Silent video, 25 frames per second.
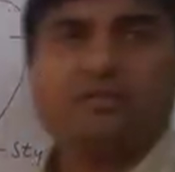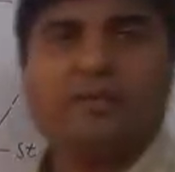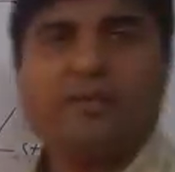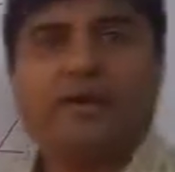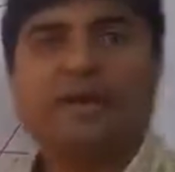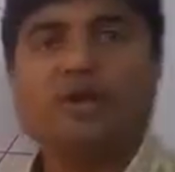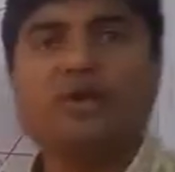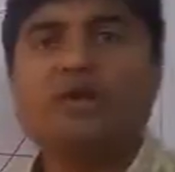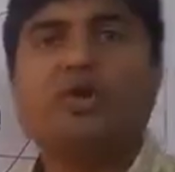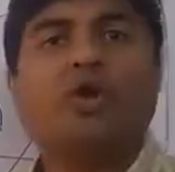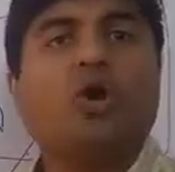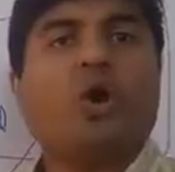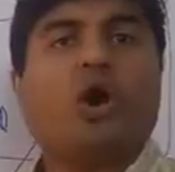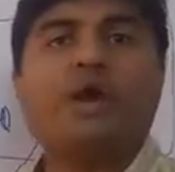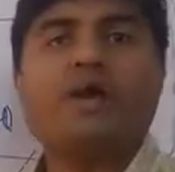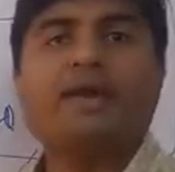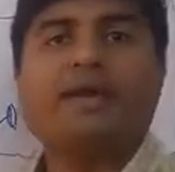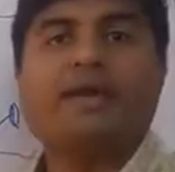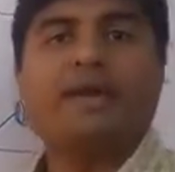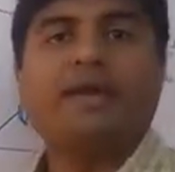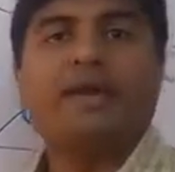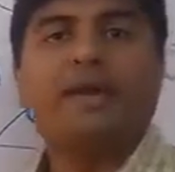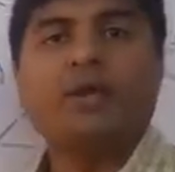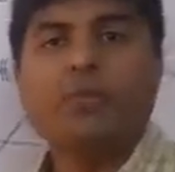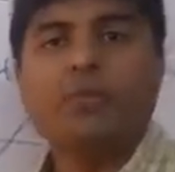were
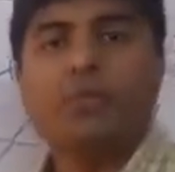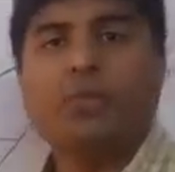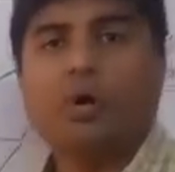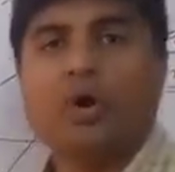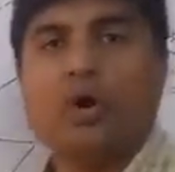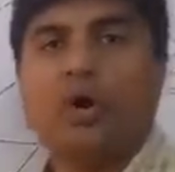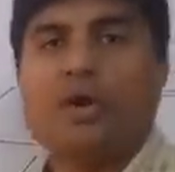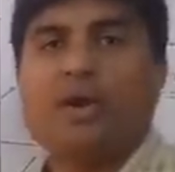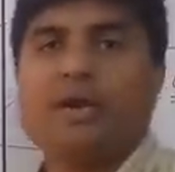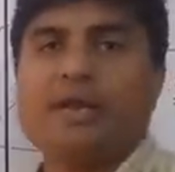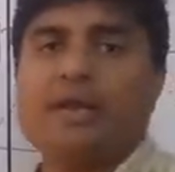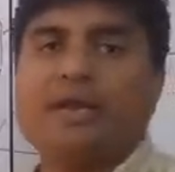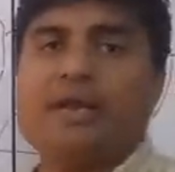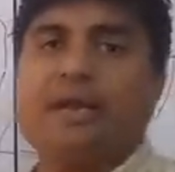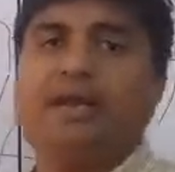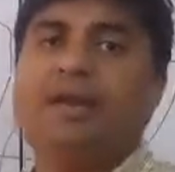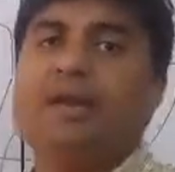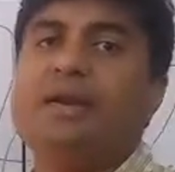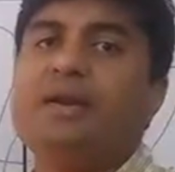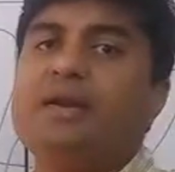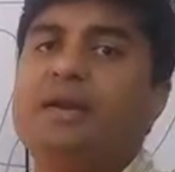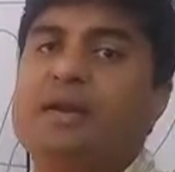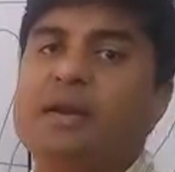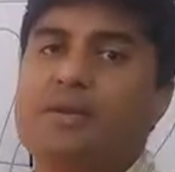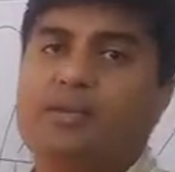not involved
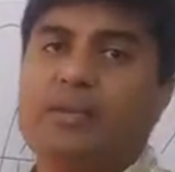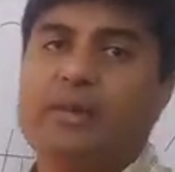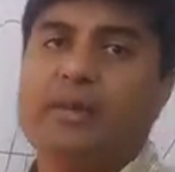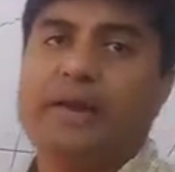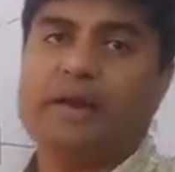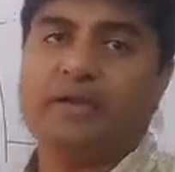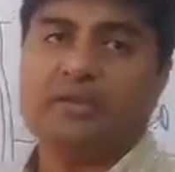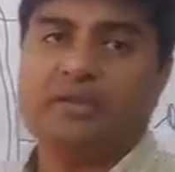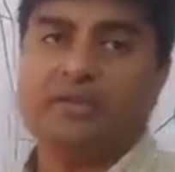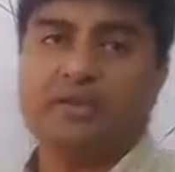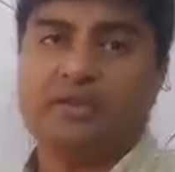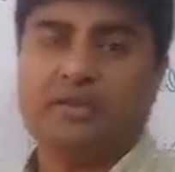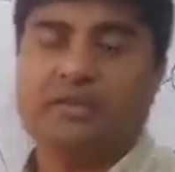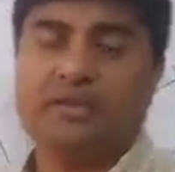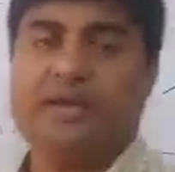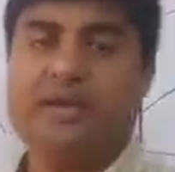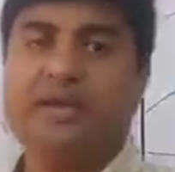in reproduction.